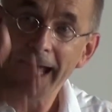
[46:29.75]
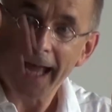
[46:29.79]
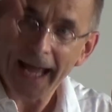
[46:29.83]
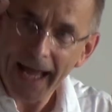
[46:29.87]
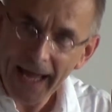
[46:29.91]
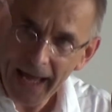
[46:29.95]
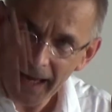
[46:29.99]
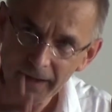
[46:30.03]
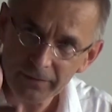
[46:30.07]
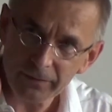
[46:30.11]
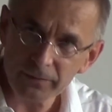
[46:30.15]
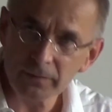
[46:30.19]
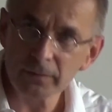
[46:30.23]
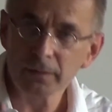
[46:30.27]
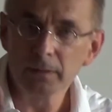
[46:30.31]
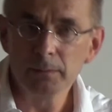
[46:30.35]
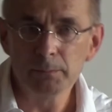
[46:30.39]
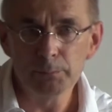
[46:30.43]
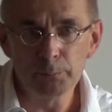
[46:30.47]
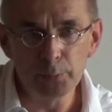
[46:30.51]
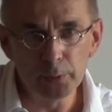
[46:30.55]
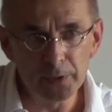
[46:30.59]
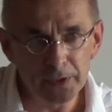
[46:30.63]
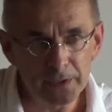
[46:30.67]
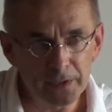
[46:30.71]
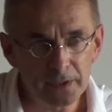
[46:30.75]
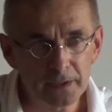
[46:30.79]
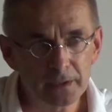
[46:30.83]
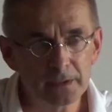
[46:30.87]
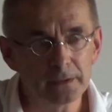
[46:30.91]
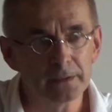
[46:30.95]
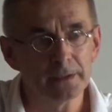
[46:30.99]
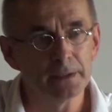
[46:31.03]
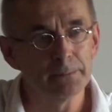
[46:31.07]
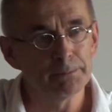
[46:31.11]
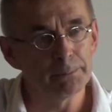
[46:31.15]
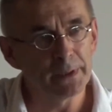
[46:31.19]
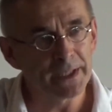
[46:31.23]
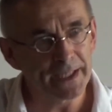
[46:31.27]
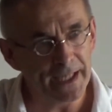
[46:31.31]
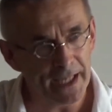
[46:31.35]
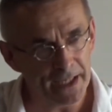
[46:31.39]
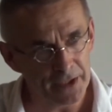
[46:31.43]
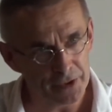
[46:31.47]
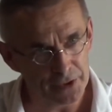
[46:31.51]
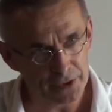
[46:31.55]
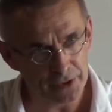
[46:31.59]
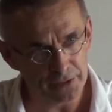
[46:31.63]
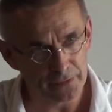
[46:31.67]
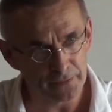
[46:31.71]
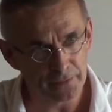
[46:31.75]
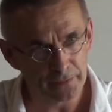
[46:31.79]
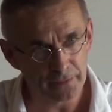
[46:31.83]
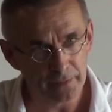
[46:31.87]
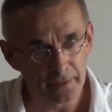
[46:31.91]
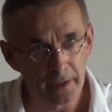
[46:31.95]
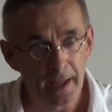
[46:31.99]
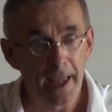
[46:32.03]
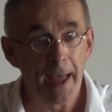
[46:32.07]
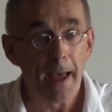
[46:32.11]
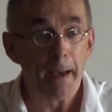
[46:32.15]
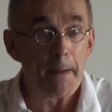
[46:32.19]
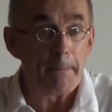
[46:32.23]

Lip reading: has political implications.